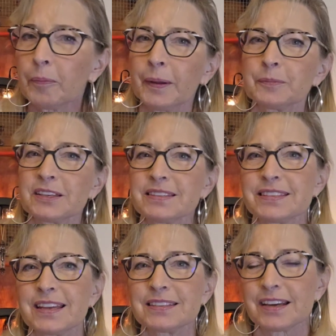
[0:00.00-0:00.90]
pumpkin
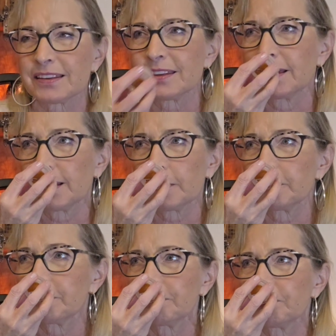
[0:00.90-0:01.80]
scents, I think,
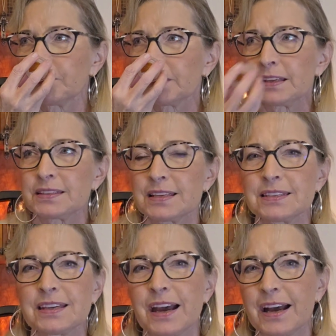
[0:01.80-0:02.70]
that
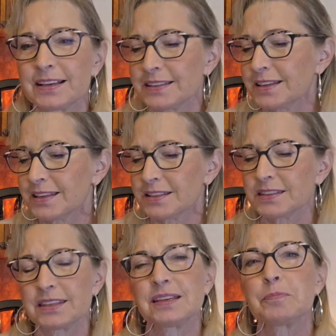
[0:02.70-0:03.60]
Scentsy has. It is
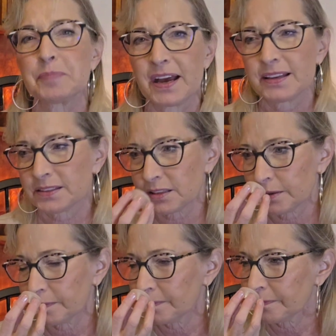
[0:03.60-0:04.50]
the best.
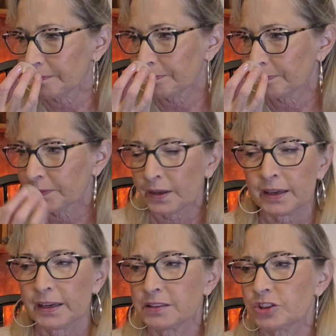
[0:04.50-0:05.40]

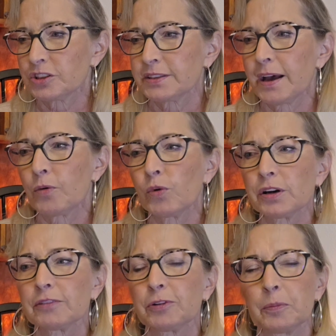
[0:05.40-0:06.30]
It's that
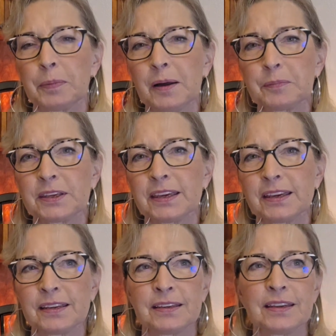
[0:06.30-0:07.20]
wonderful
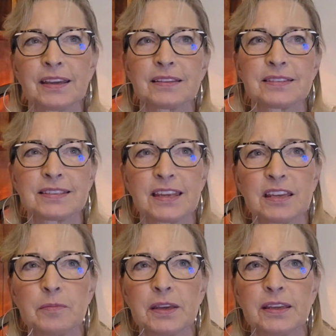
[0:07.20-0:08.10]
pumpkin,
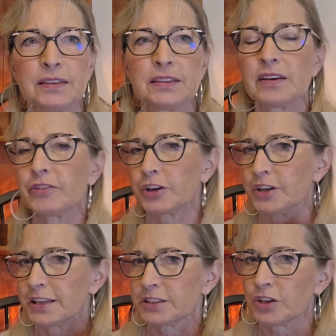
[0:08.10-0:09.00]
cinnamon.
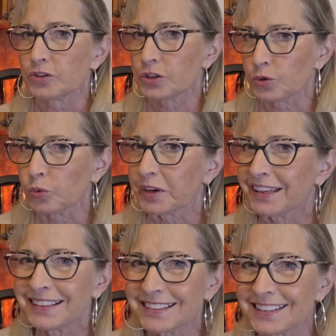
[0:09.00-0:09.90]
It's
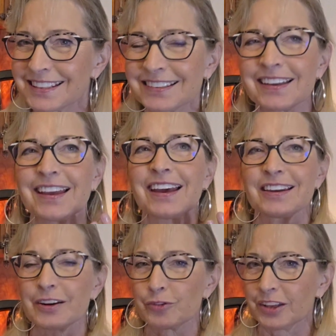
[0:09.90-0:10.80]
sweet, and
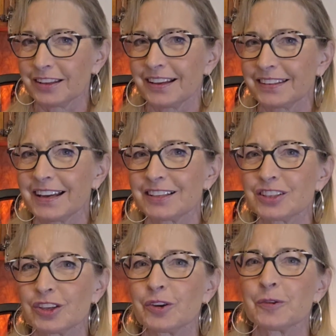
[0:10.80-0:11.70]
I really like that
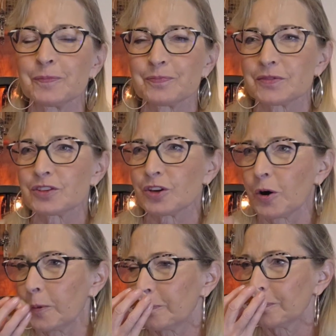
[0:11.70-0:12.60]
too.
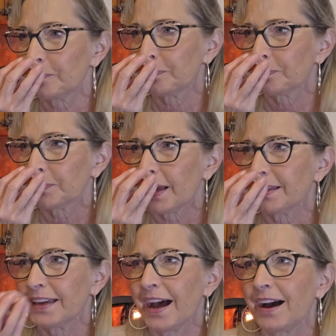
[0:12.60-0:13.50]
So,
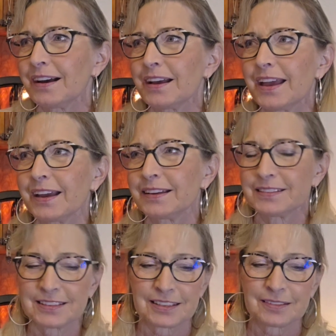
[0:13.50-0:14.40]
yeah, and